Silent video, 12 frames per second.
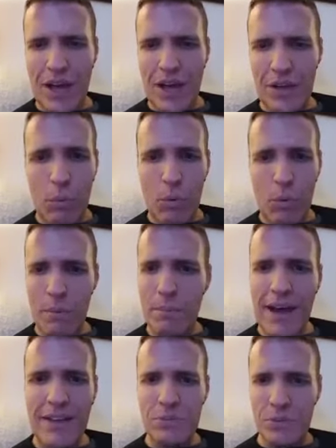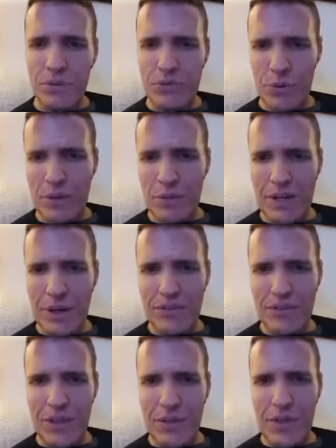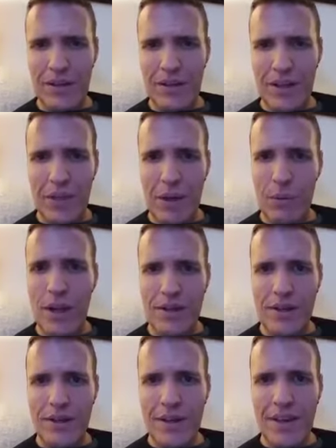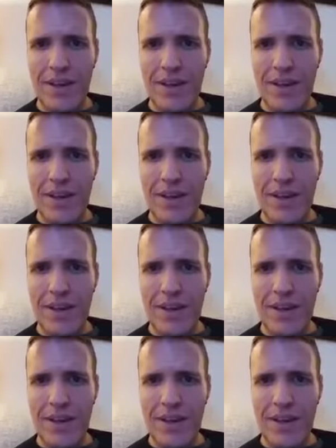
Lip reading: now that weren't possible for me when I was at that weight.